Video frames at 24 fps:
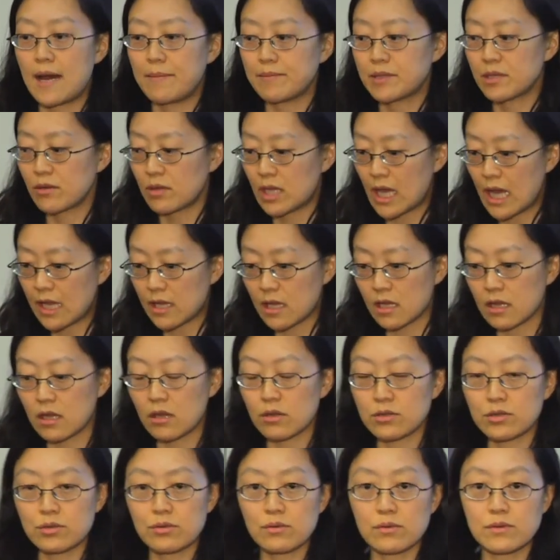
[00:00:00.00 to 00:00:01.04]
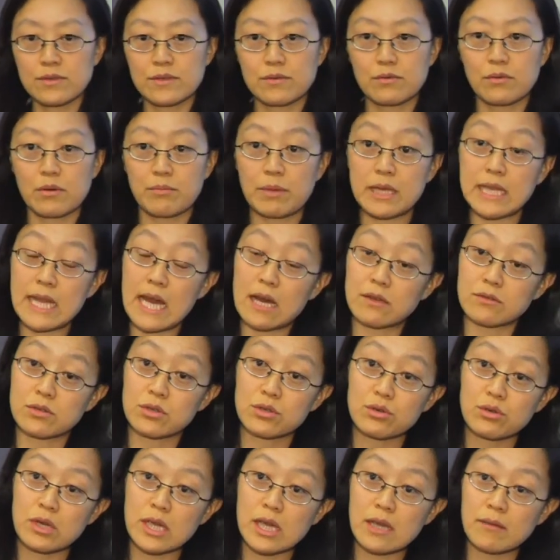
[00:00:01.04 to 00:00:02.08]
So the analytical tools would be
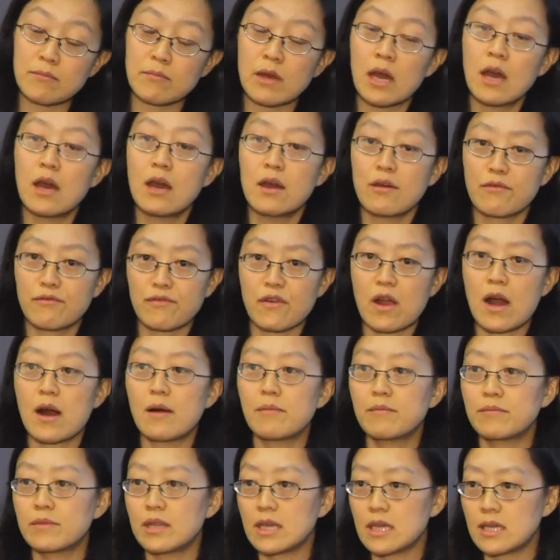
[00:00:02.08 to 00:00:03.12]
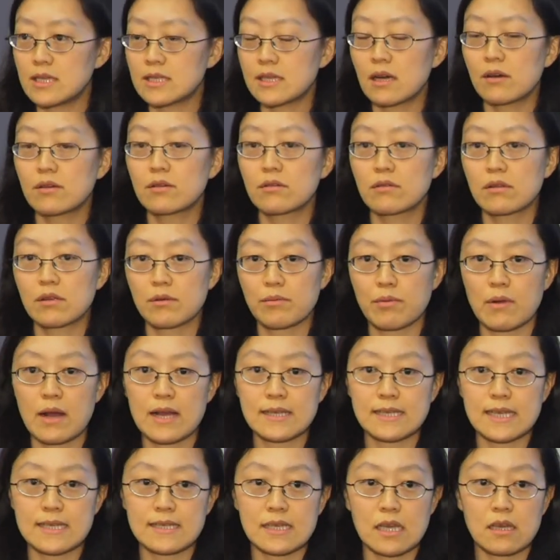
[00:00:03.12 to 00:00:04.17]
downstream from the cellular
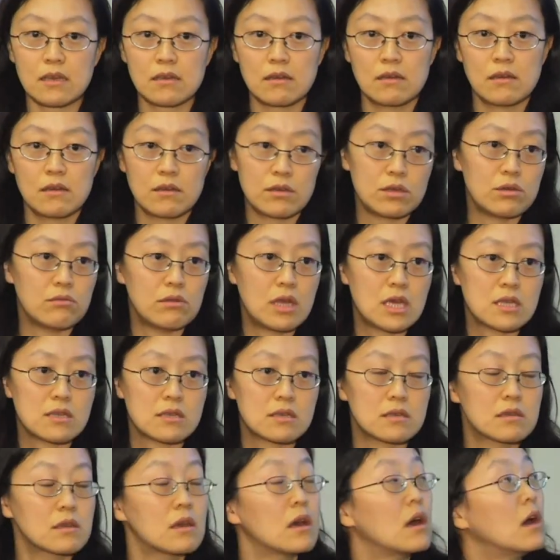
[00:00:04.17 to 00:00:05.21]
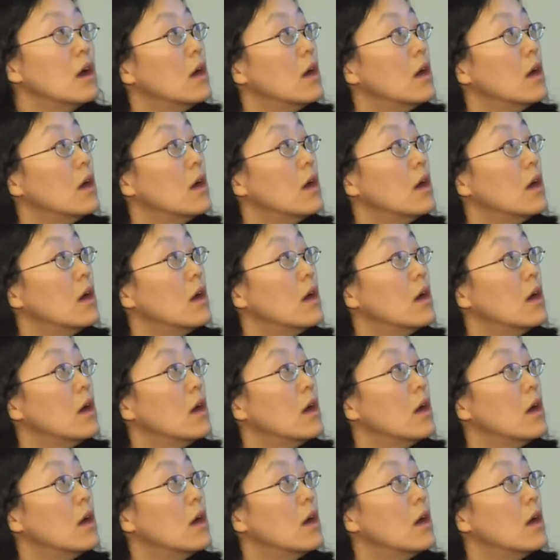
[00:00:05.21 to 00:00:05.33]
processing units.